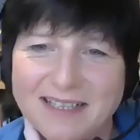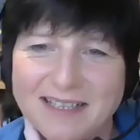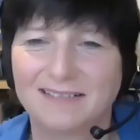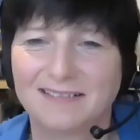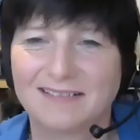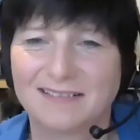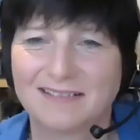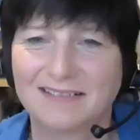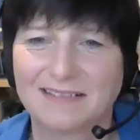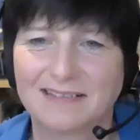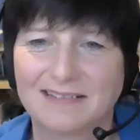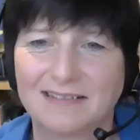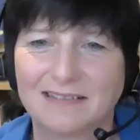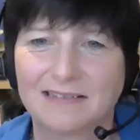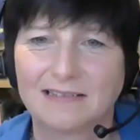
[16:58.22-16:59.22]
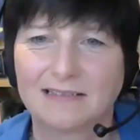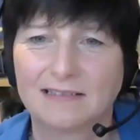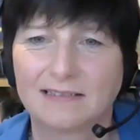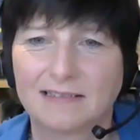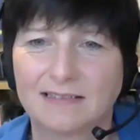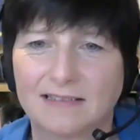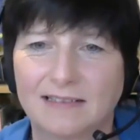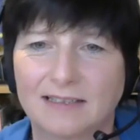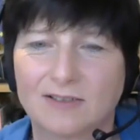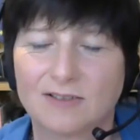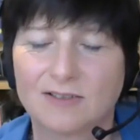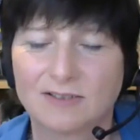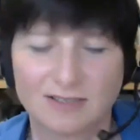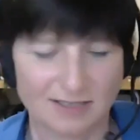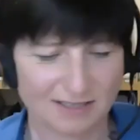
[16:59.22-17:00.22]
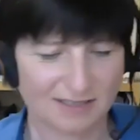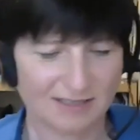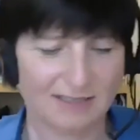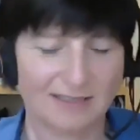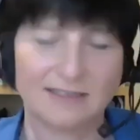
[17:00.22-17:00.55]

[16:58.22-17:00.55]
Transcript: And then we used to